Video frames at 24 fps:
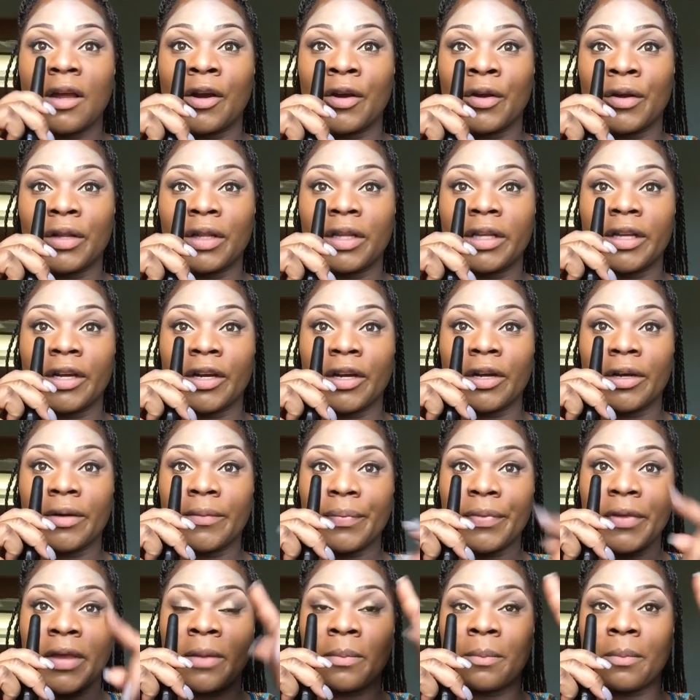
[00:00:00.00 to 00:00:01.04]

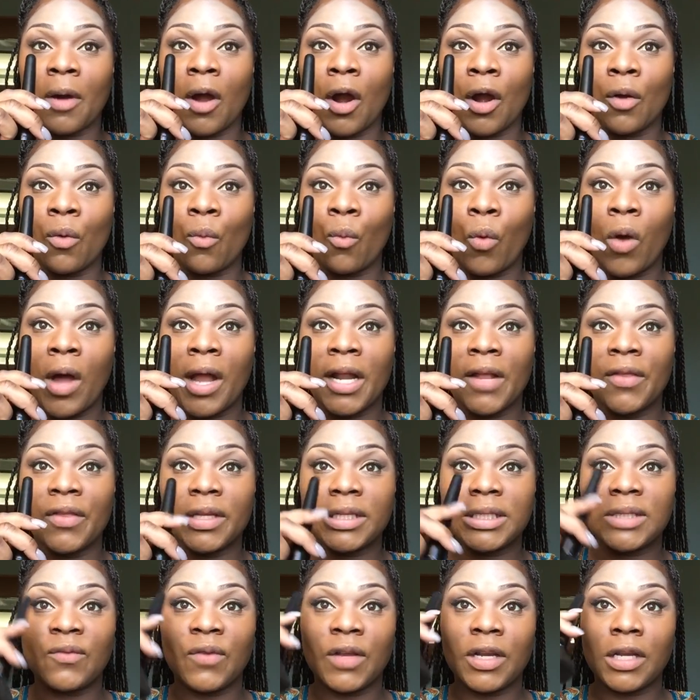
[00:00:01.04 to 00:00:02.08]
earlier in part 1 of
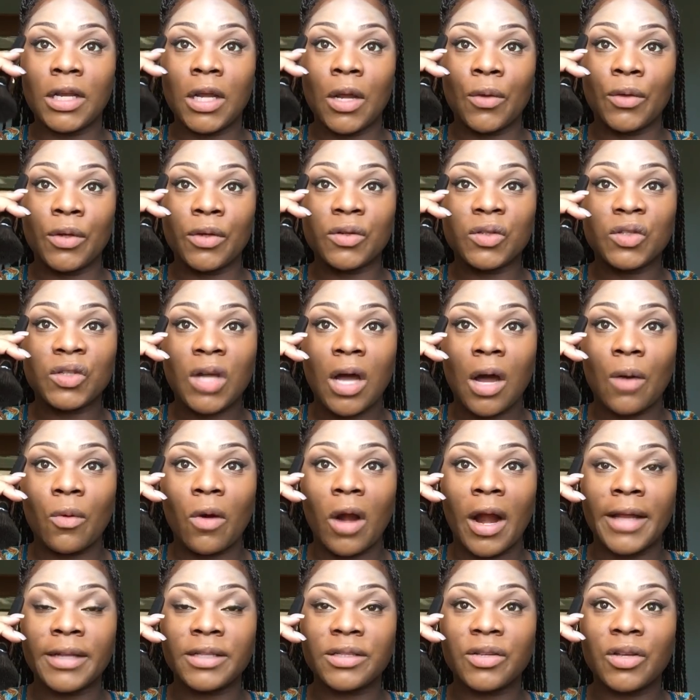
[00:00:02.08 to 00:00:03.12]
this video, you saw
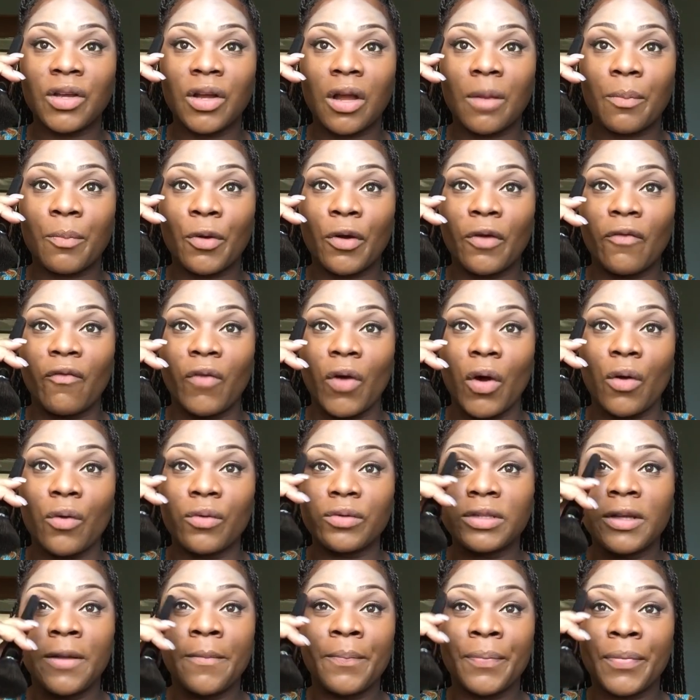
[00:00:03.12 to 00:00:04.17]
where I took
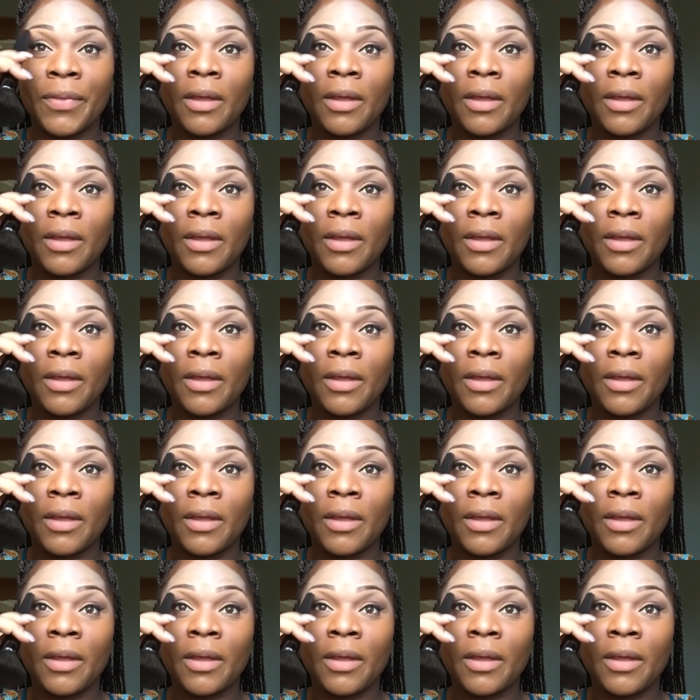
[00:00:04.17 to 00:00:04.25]
Perbote,